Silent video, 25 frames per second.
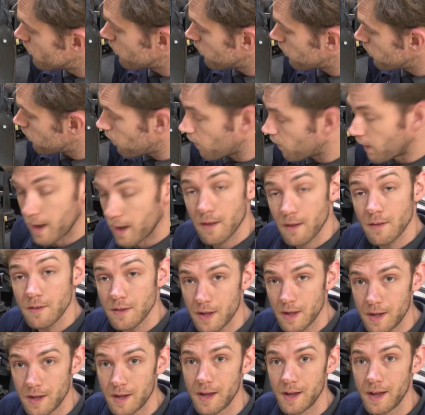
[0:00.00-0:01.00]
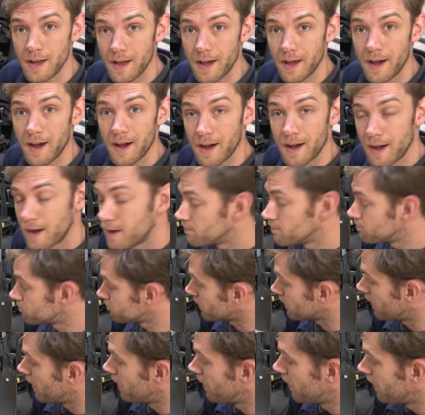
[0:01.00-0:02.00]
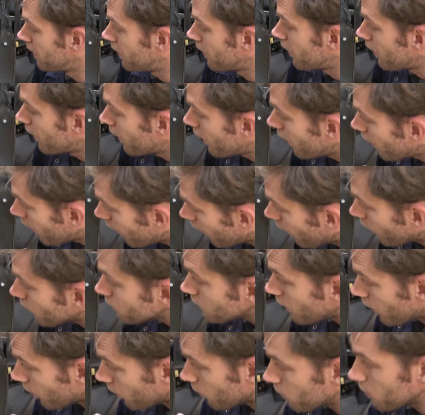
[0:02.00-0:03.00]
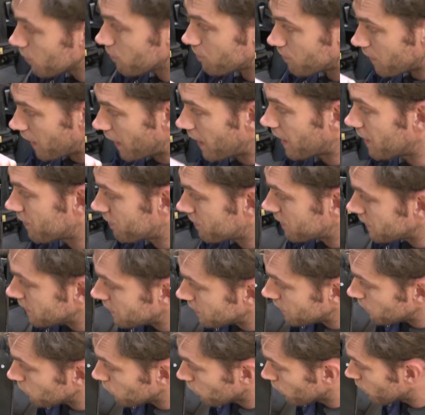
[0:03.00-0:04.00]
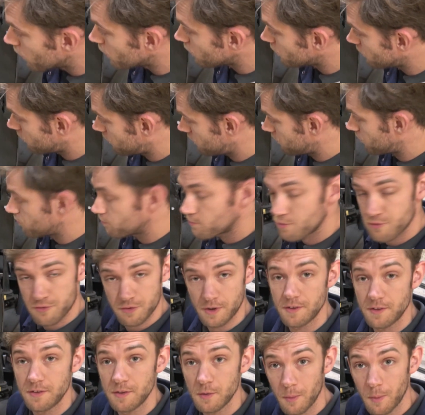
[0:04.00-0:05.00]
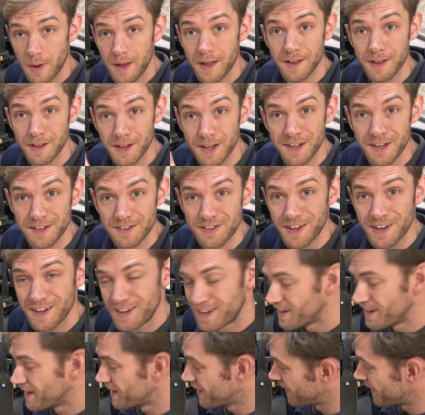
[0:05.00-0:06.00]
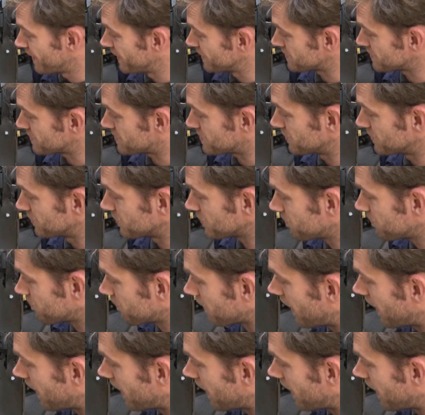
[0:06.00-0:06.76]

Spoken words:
Well, on the whole, I think it works pretty well as a tool.